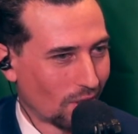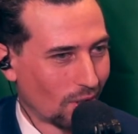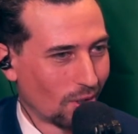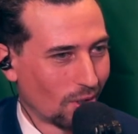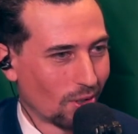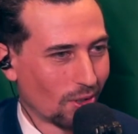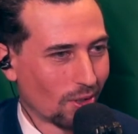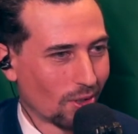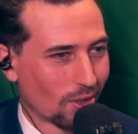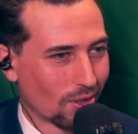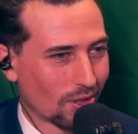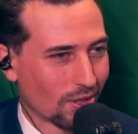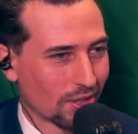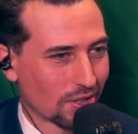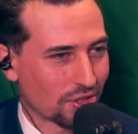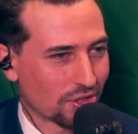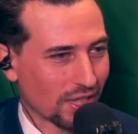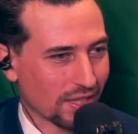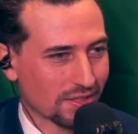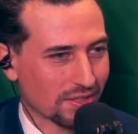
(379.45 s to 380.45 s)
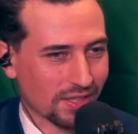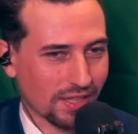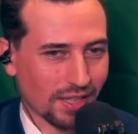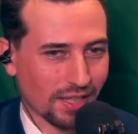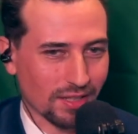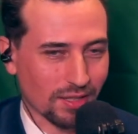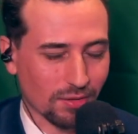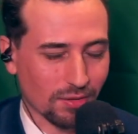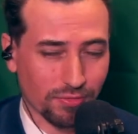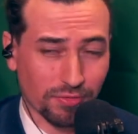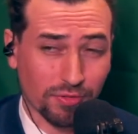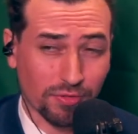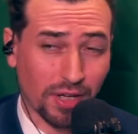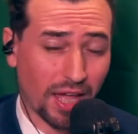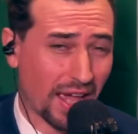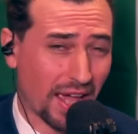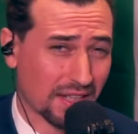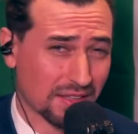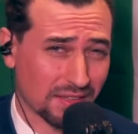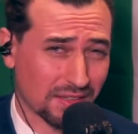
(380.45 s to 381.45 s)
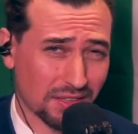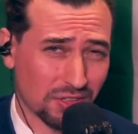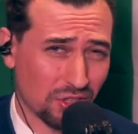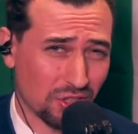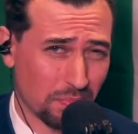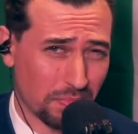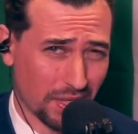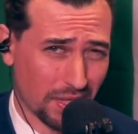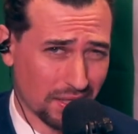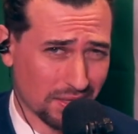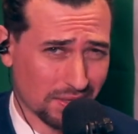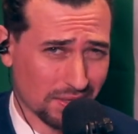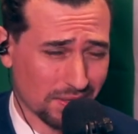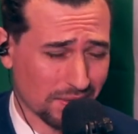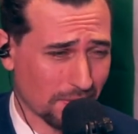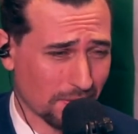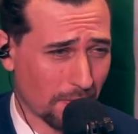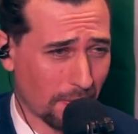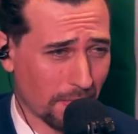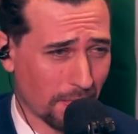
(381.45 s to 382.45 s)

or just kind of hacked the GPS